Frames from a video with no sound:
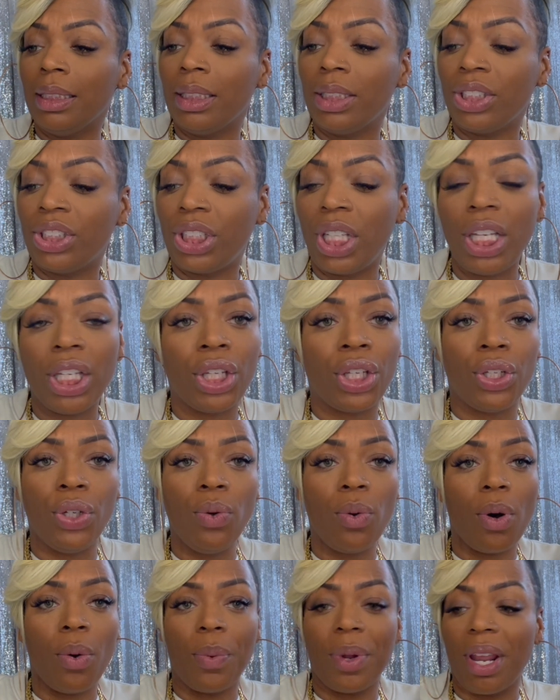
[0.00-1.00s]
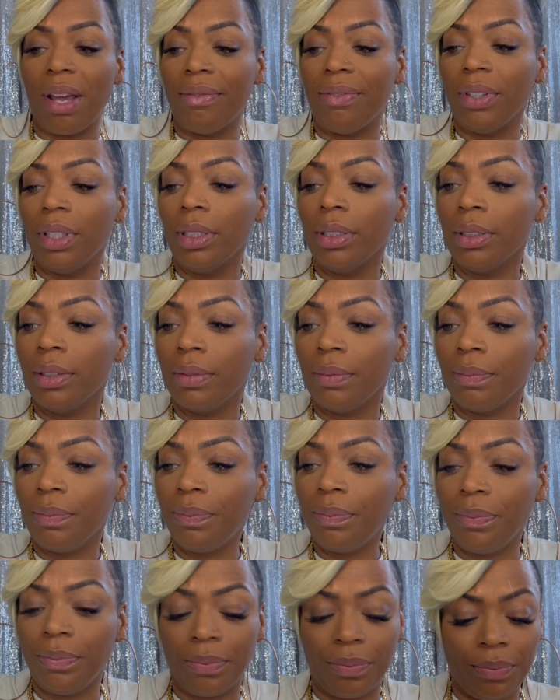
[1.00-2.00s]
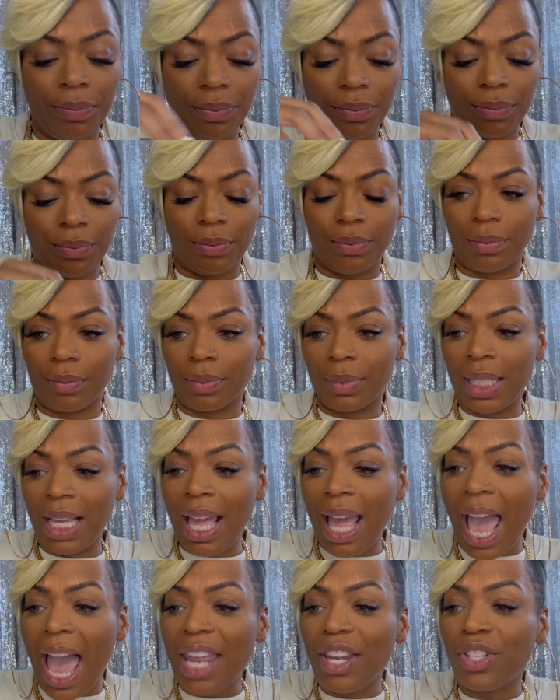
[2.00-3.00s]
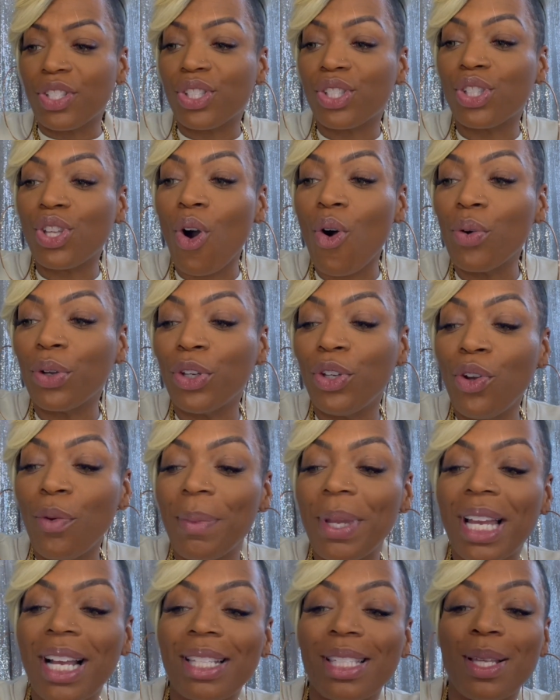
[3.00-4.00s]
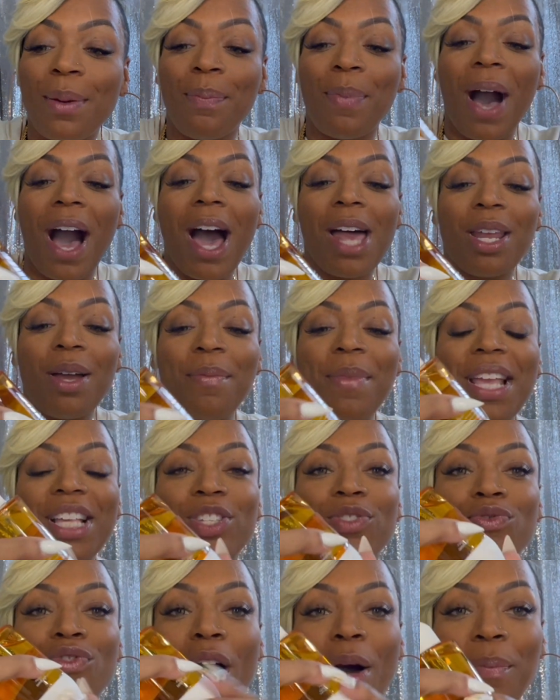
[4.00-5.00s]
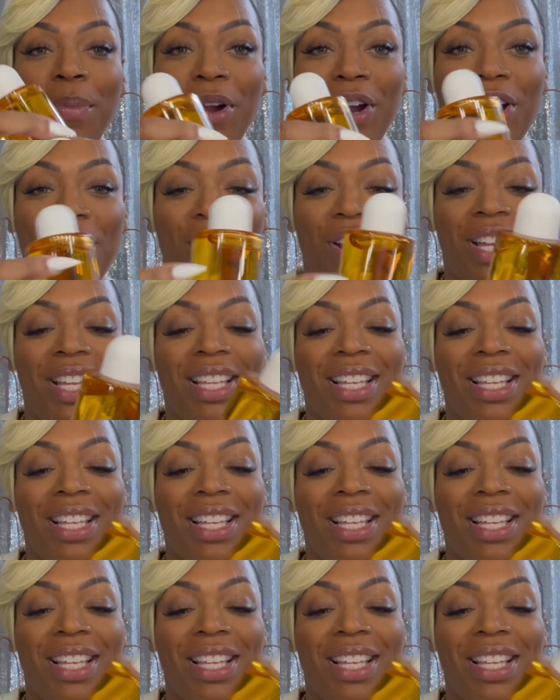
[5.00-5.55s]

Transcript: She cute or whatever. Mm-hmm. And it's so cute because the bottom is rubber.